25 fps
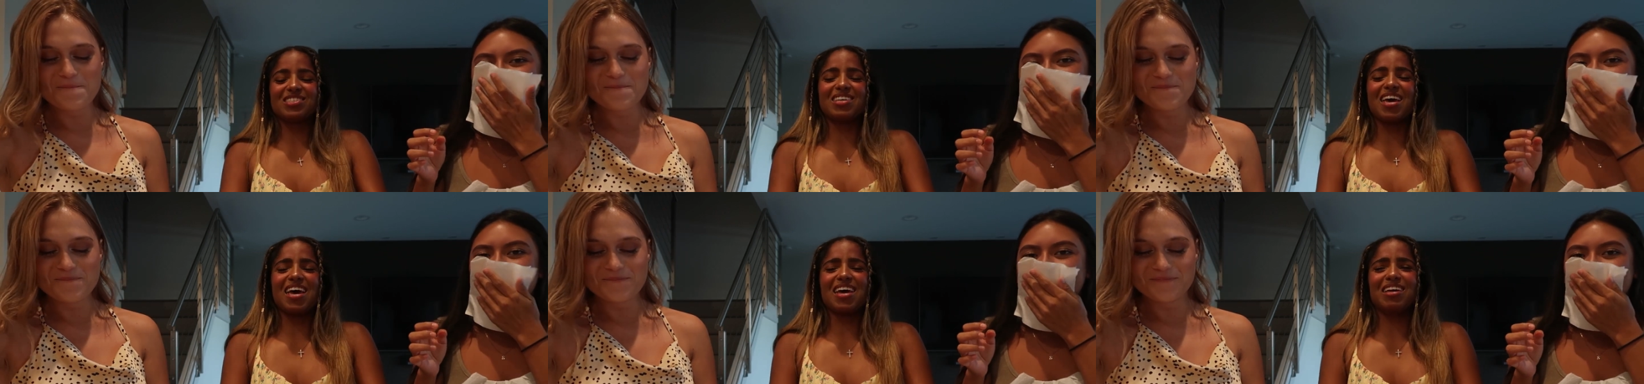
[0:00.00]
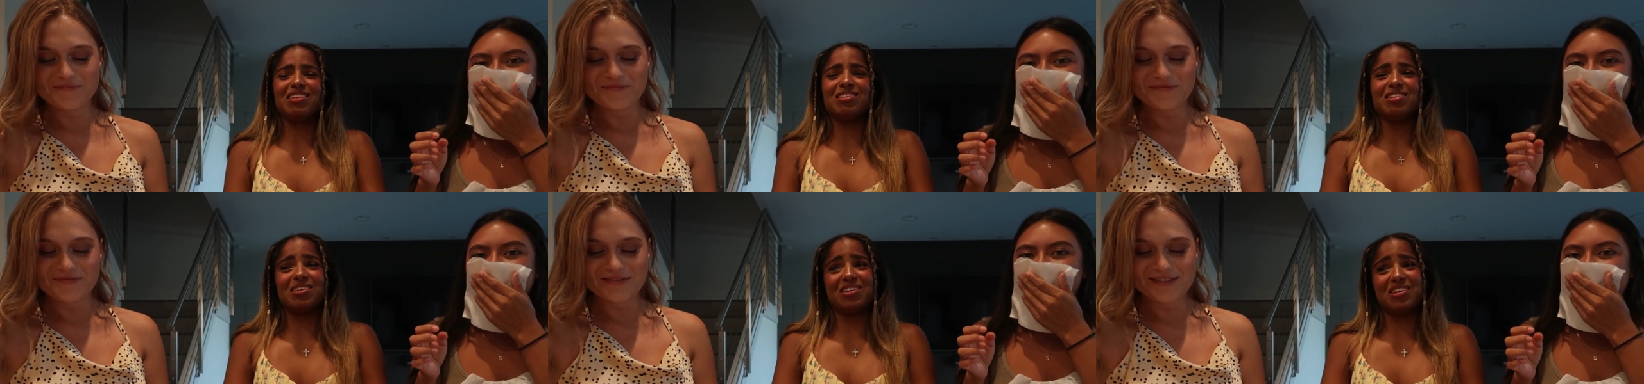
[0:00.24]
Speaker 1: She's
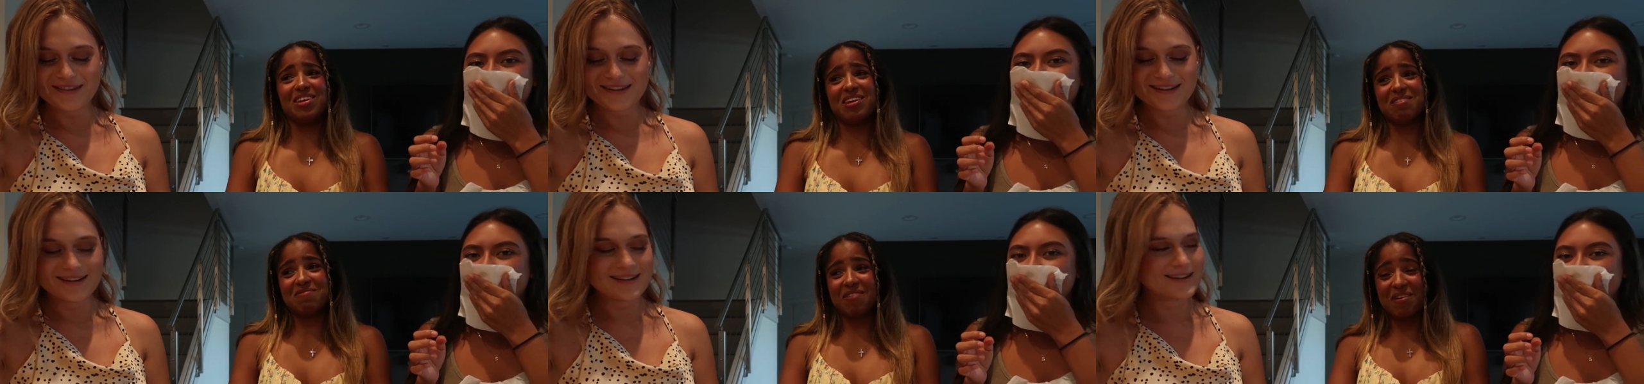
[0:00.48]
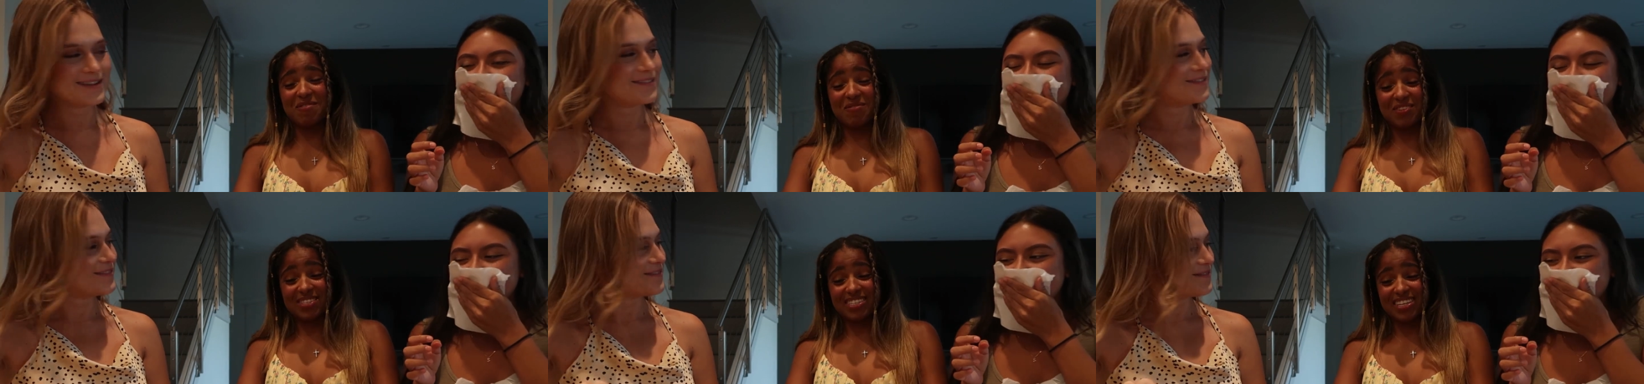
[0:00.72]
like,
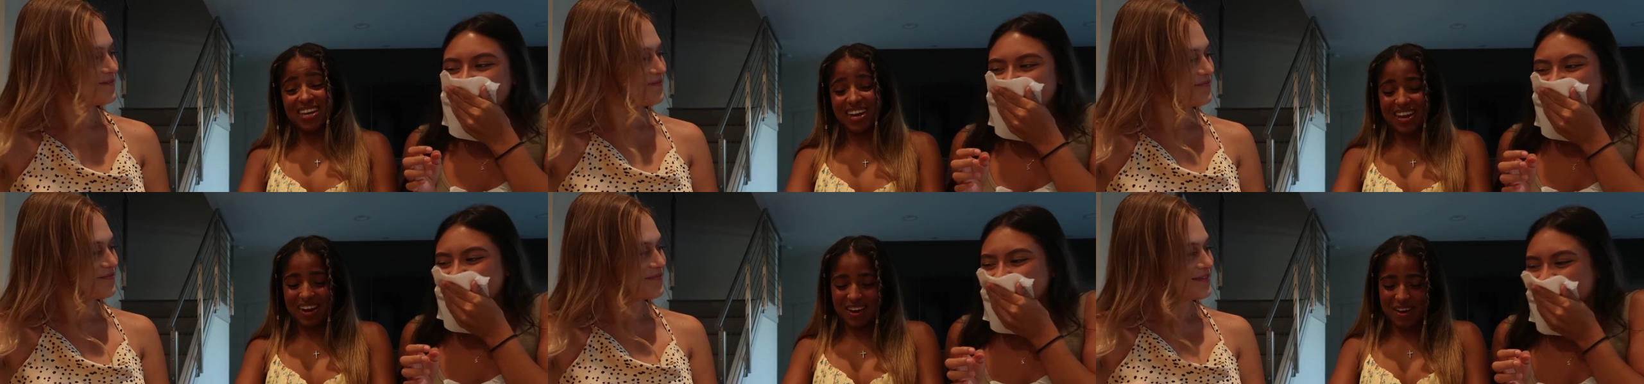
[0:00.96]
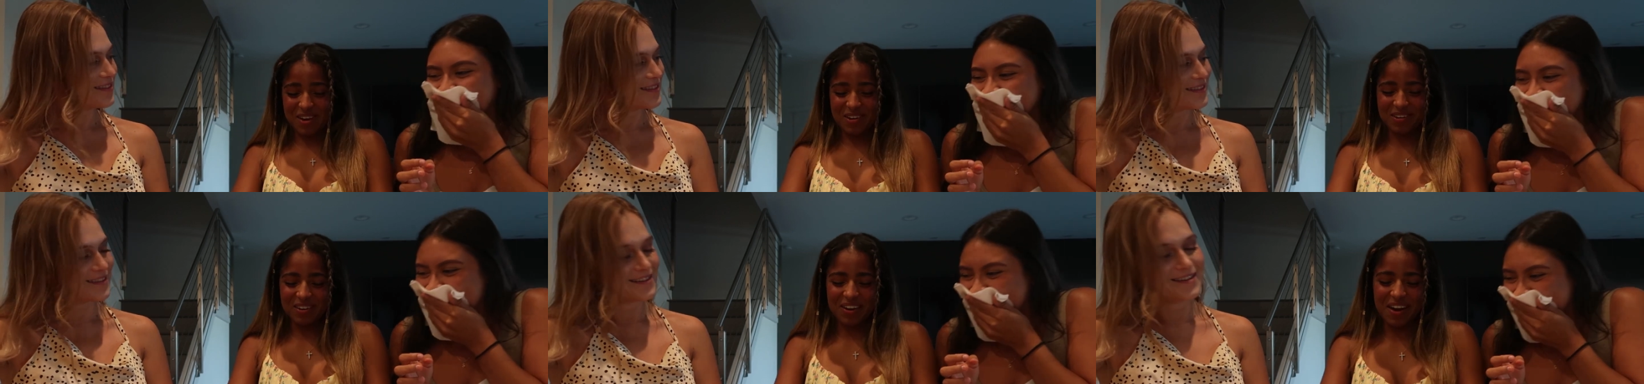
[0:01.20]
did
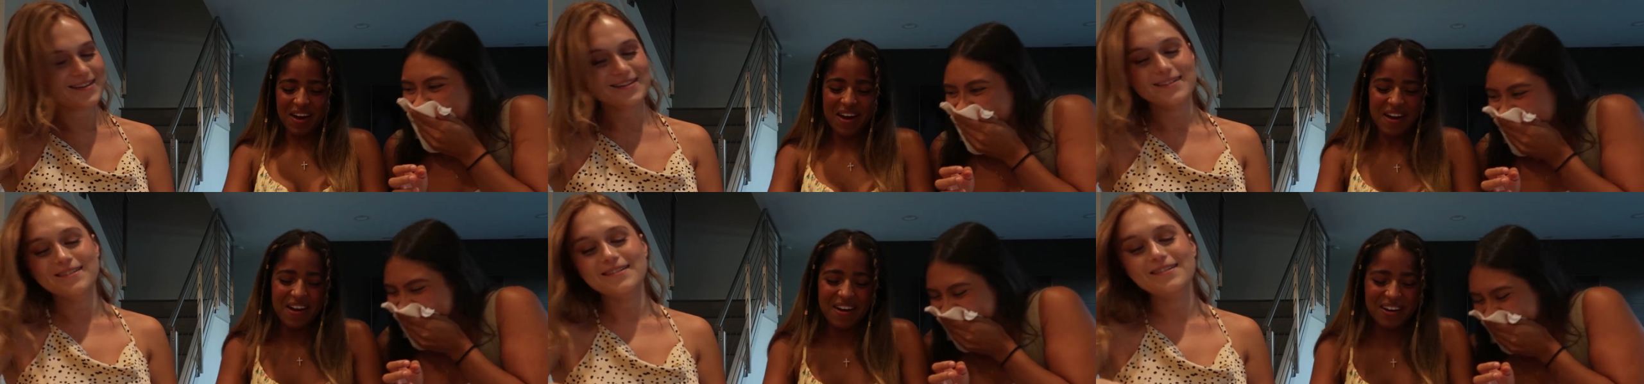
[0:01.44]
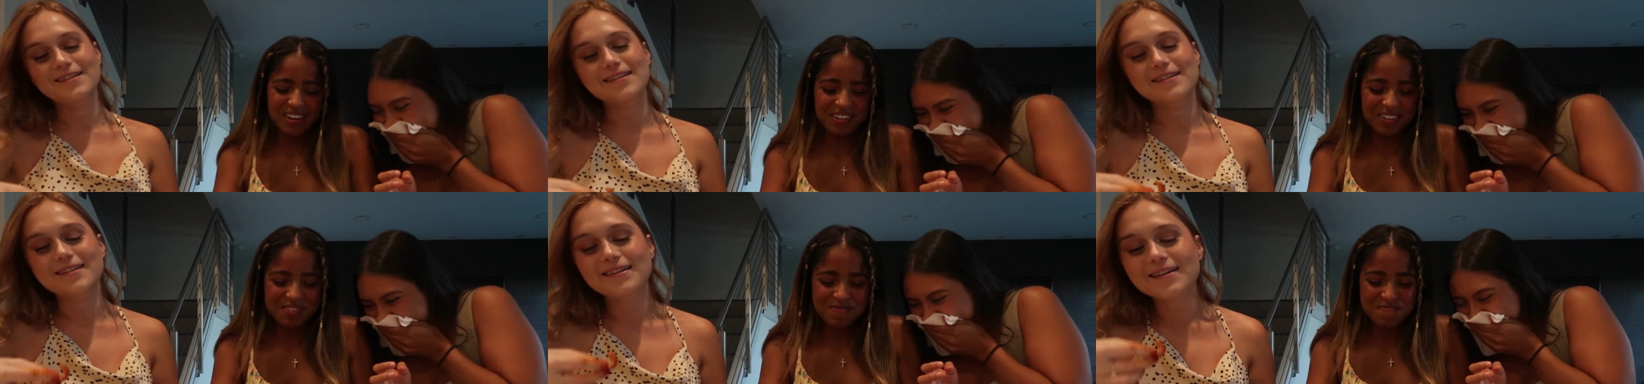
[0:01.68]

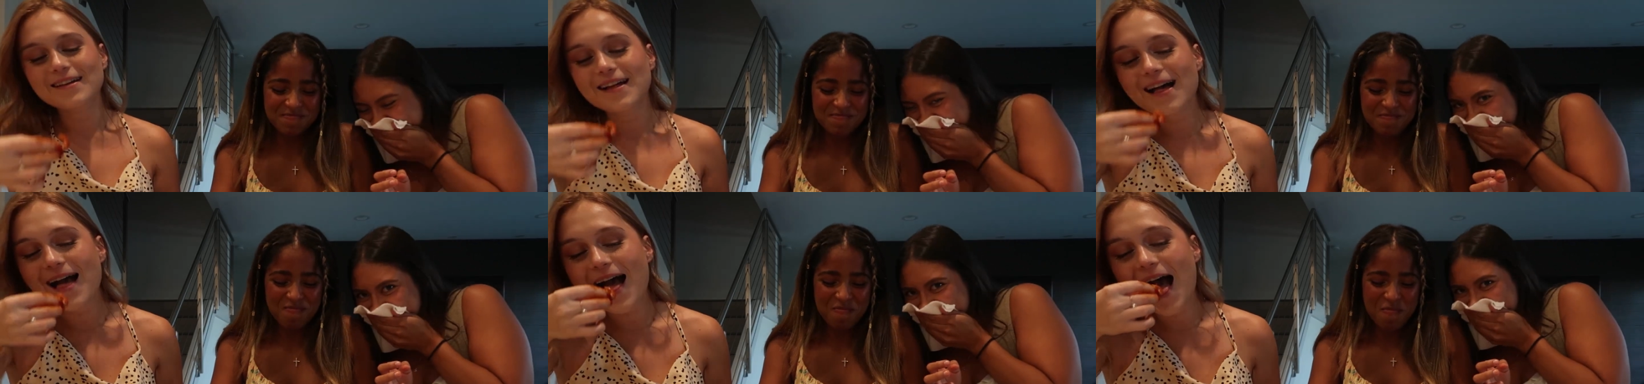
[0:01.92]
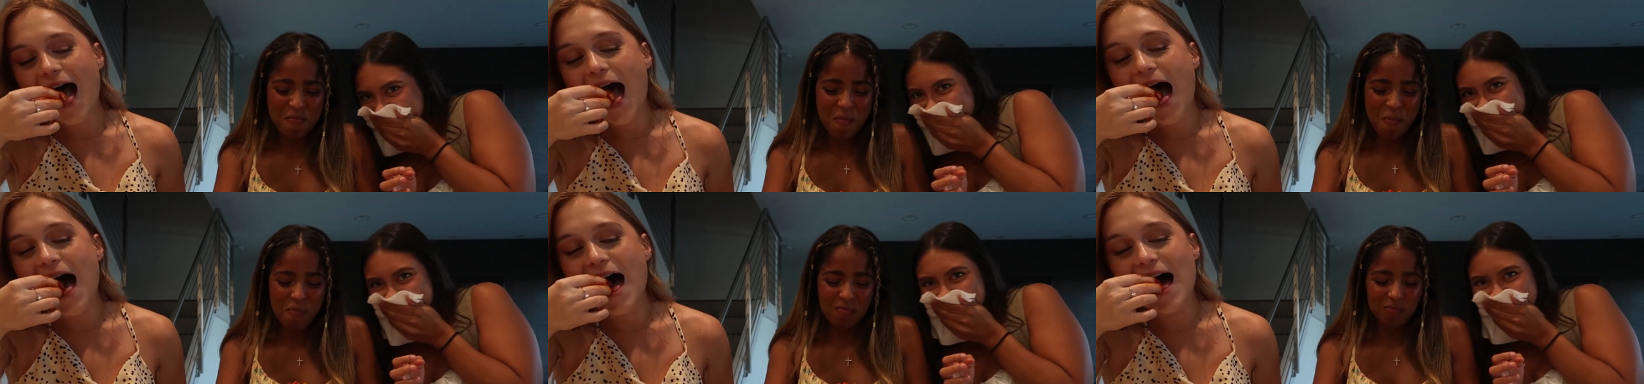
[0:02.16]

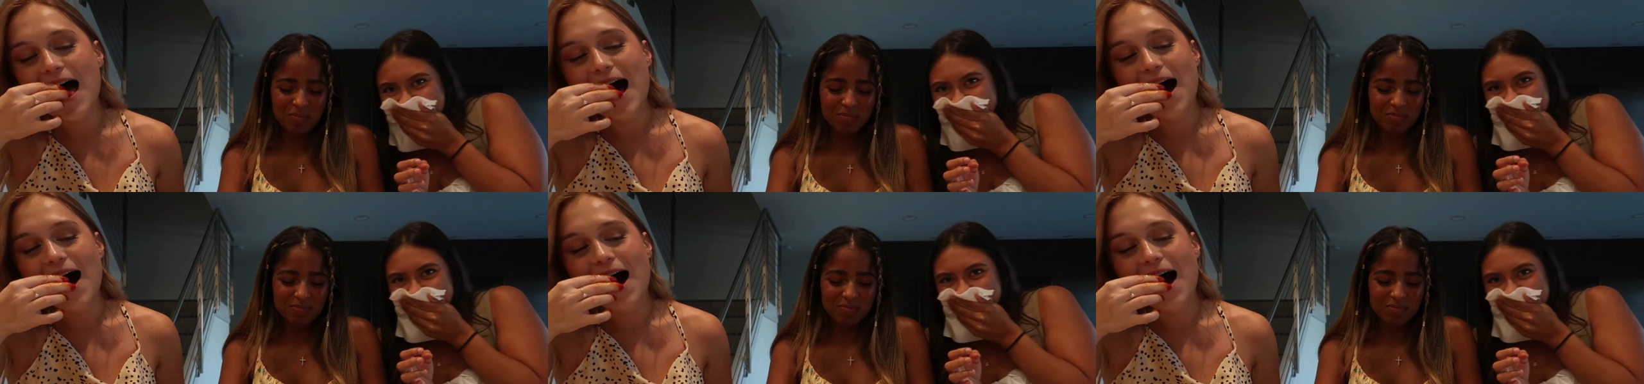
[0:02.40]
you eat my